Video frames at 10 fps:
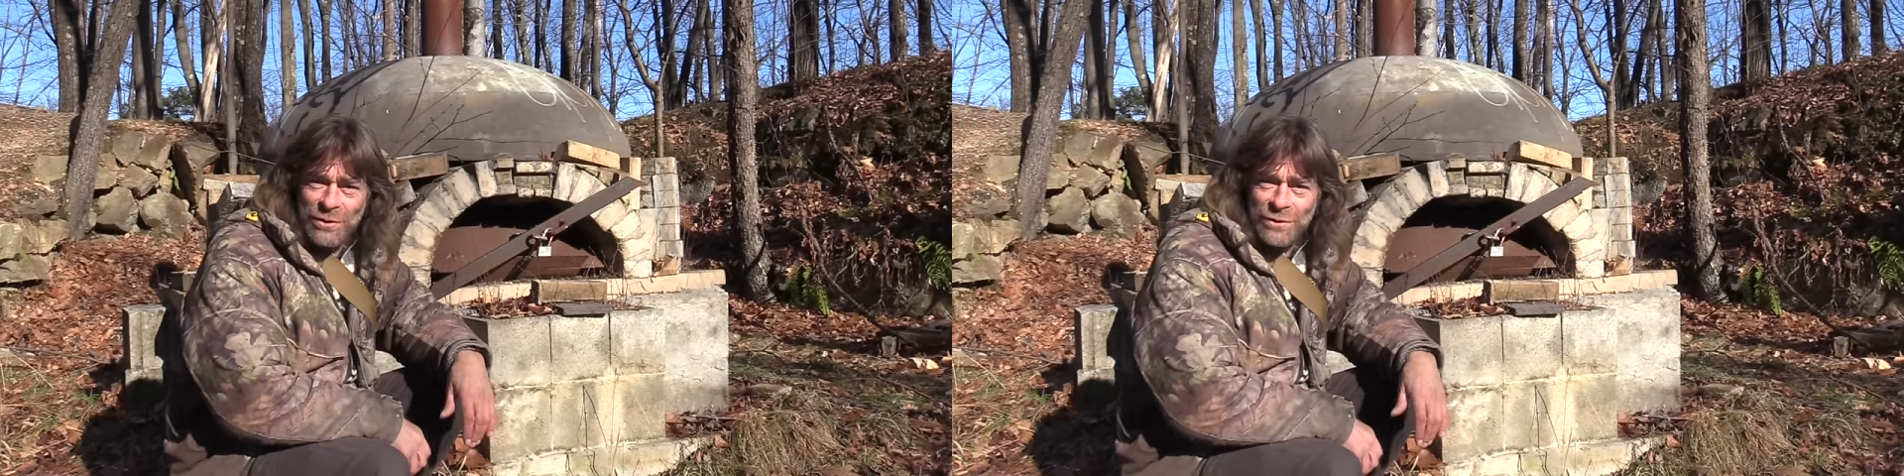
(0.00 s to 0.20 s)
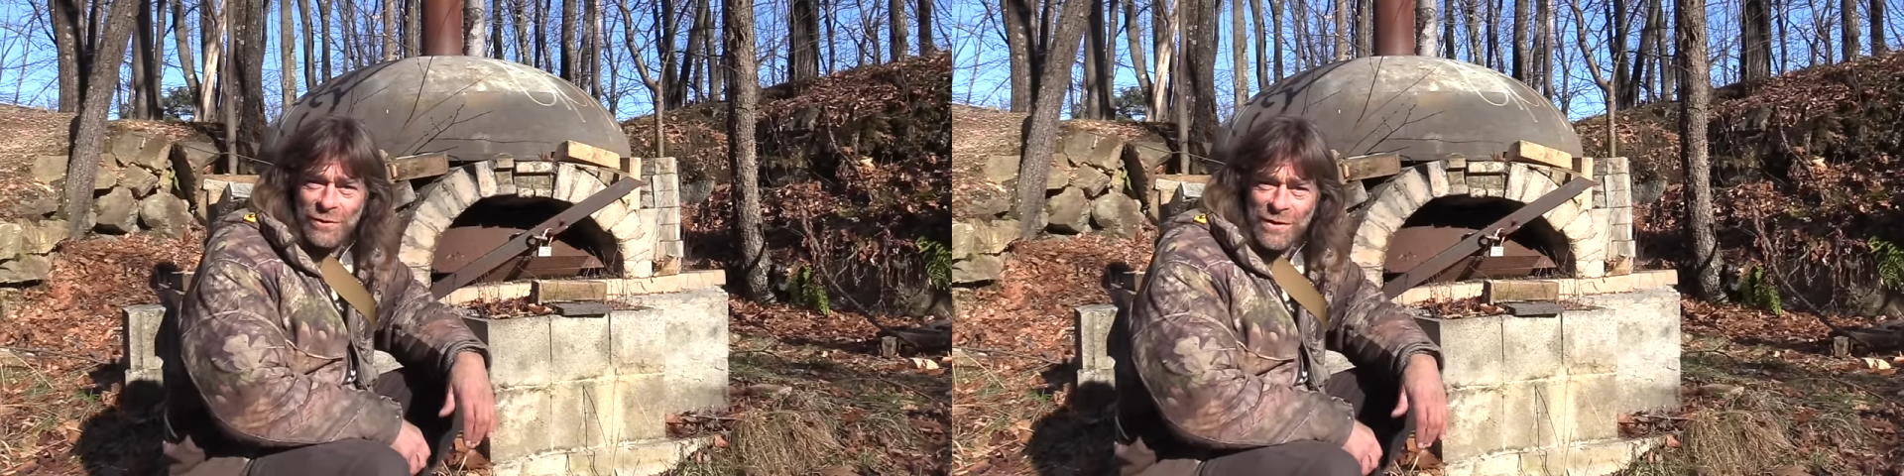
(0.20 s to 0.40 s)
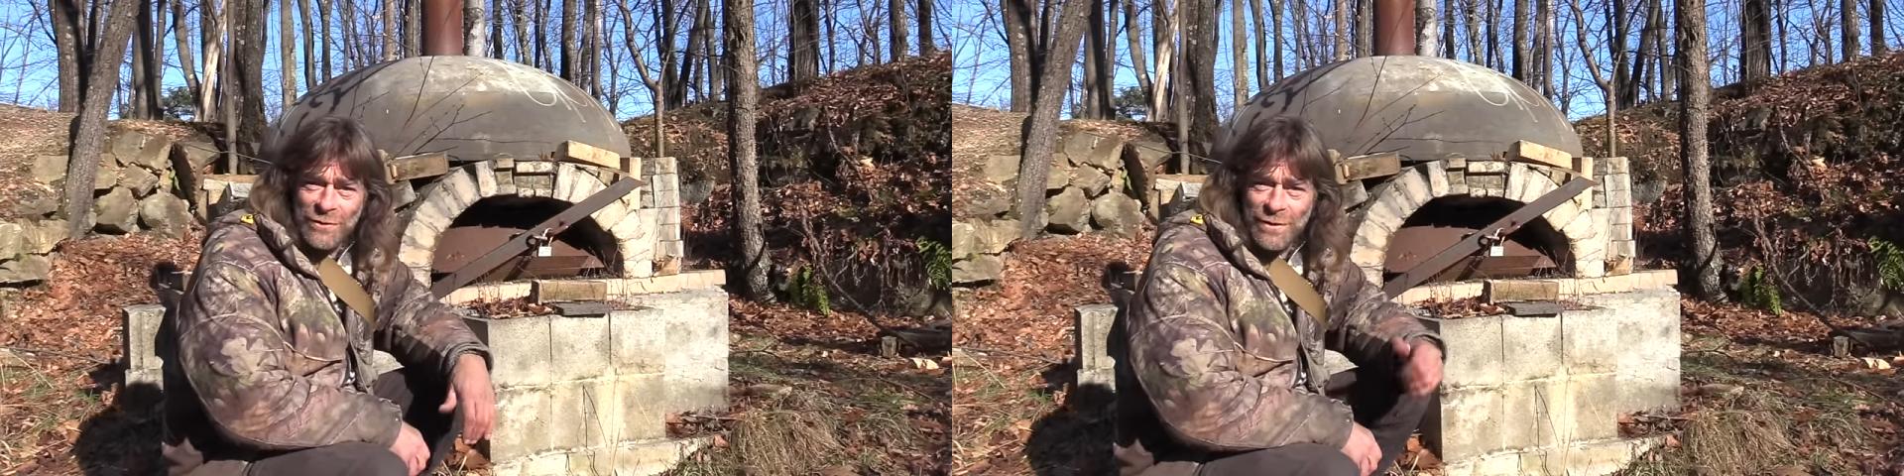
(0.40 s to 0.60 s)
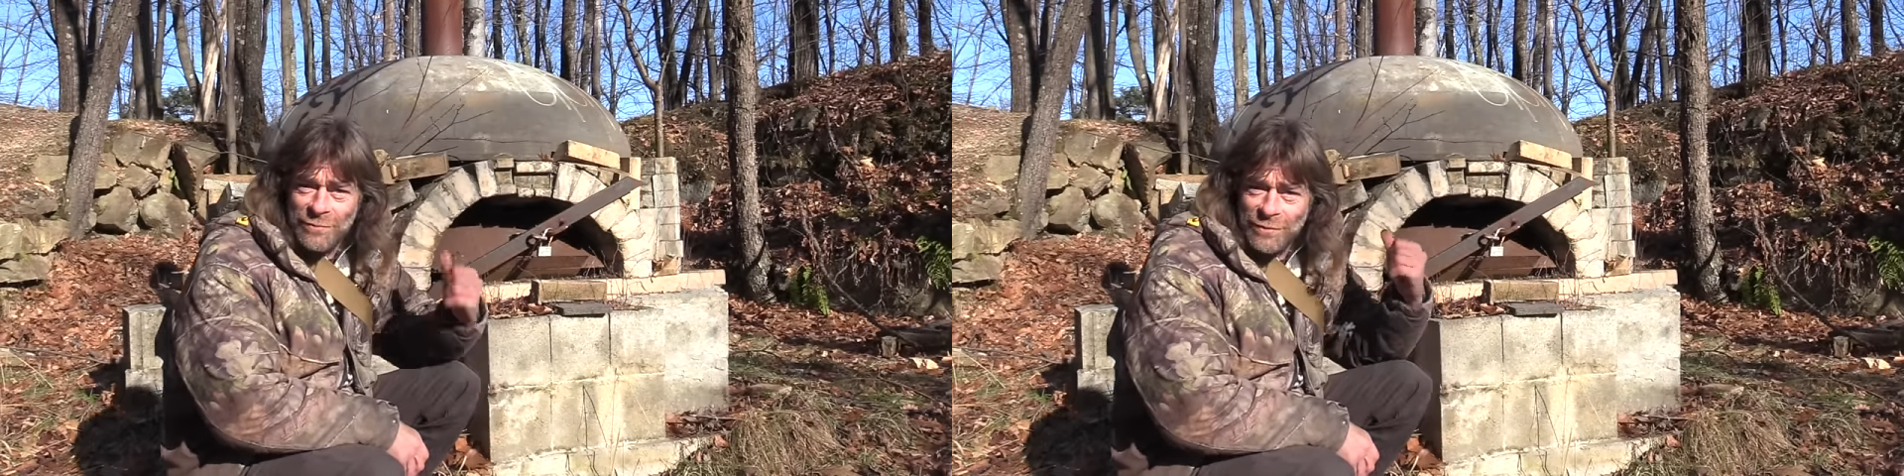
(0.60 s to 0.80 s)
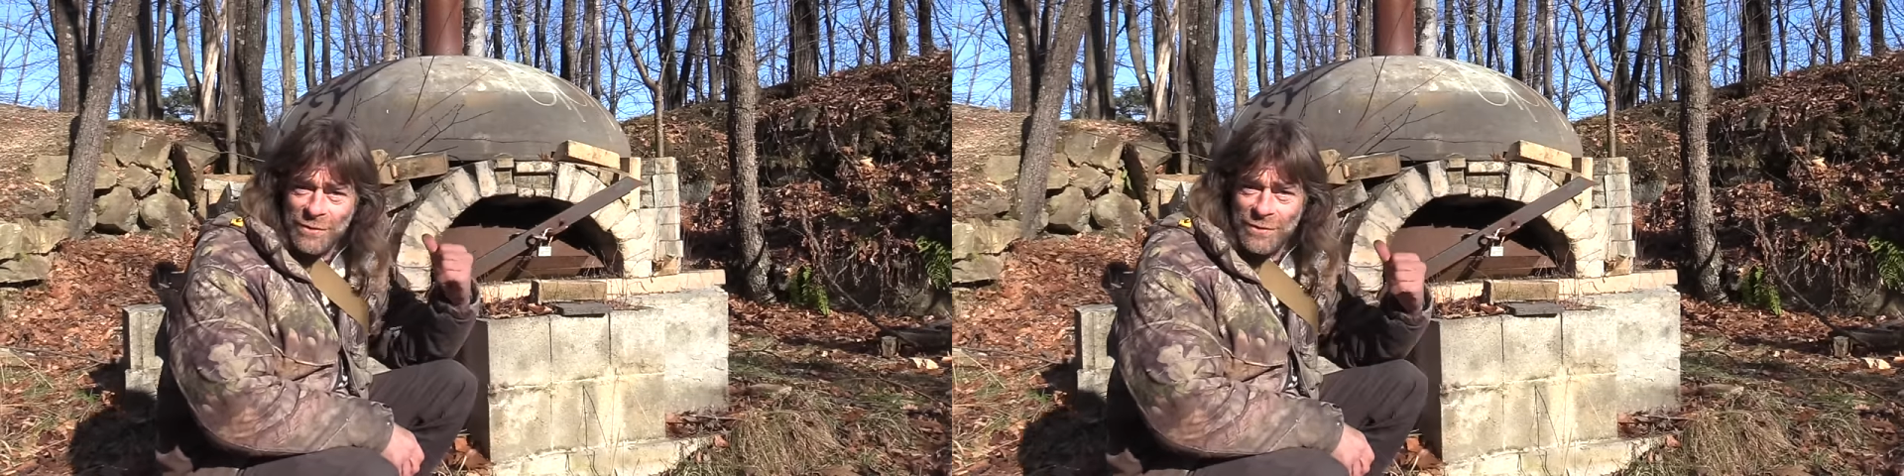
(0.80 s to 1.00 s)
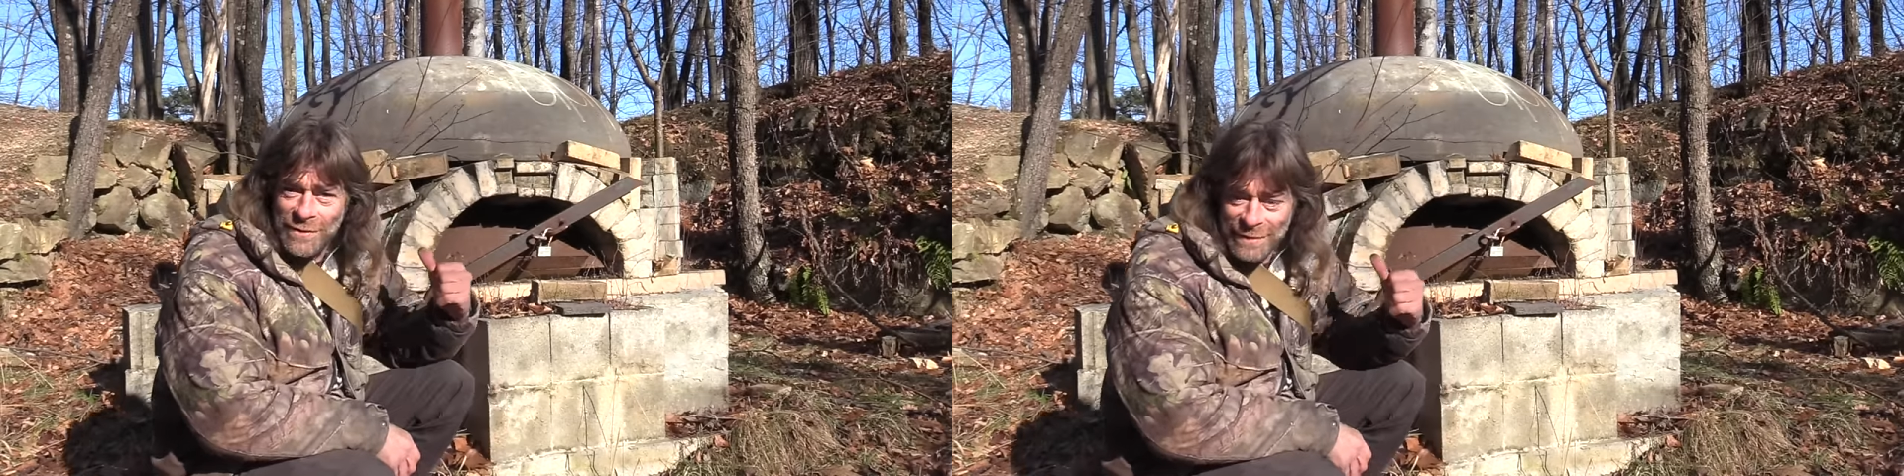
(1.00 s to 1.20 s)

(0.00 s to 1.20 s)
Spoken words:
you another oven's.